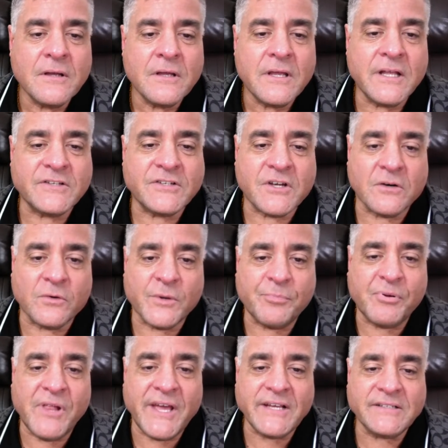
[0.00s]
It's going to
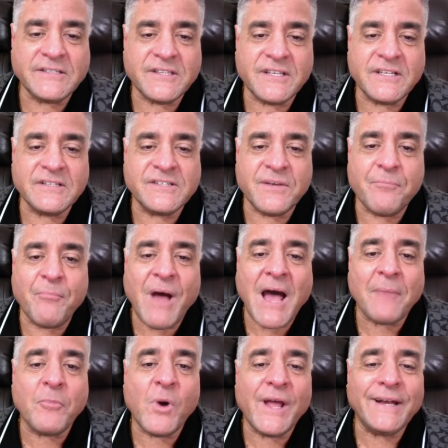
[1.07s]
replace the
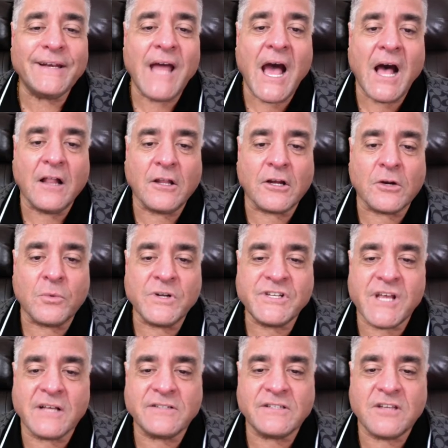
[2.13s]
Zimbabwe dollar, which
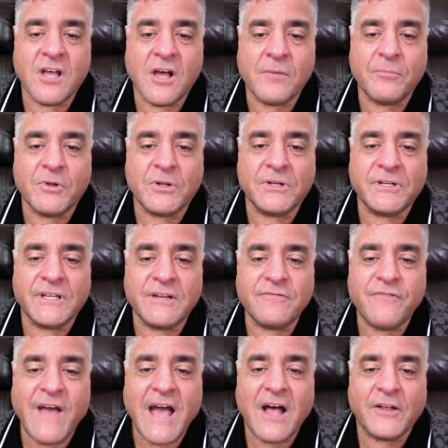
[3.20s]
has tumbled in
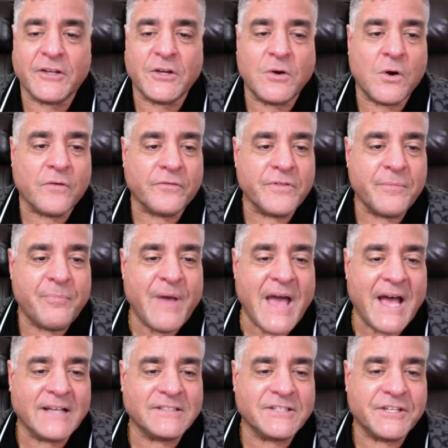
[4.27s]
value over the
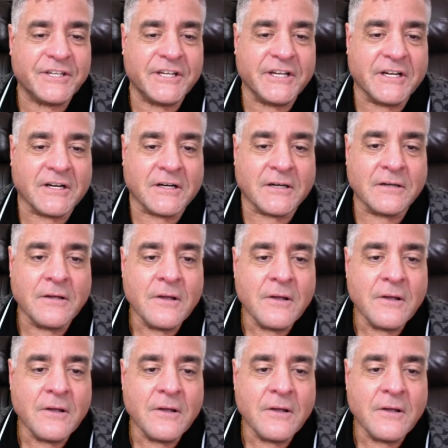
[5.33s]
past year.